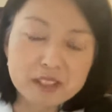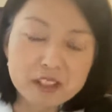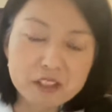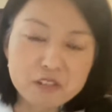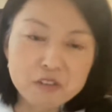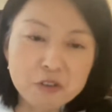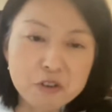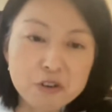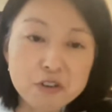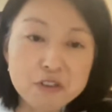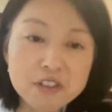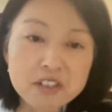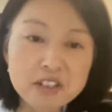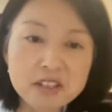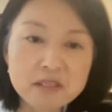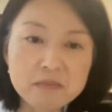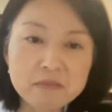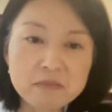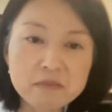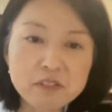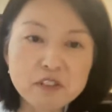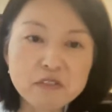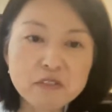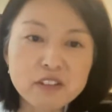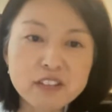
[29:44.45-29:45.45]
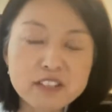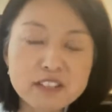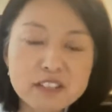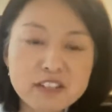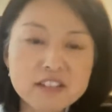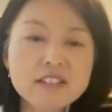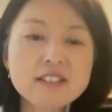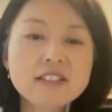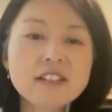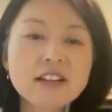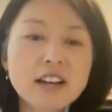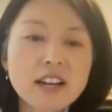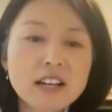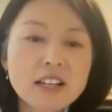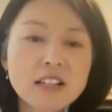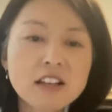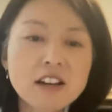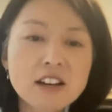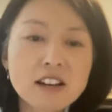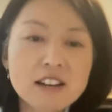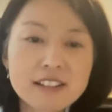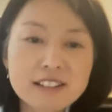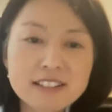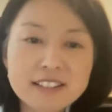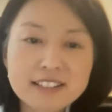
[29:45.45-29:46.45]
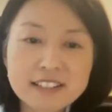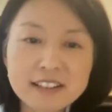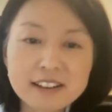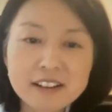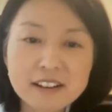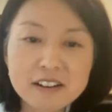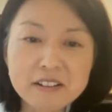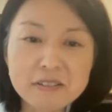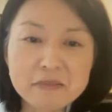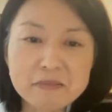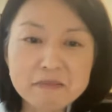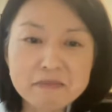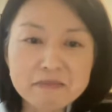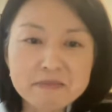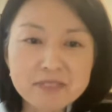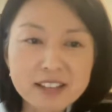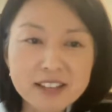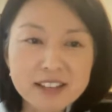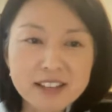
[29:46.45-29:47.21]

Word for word: Of course, in movies, there are dialogues um,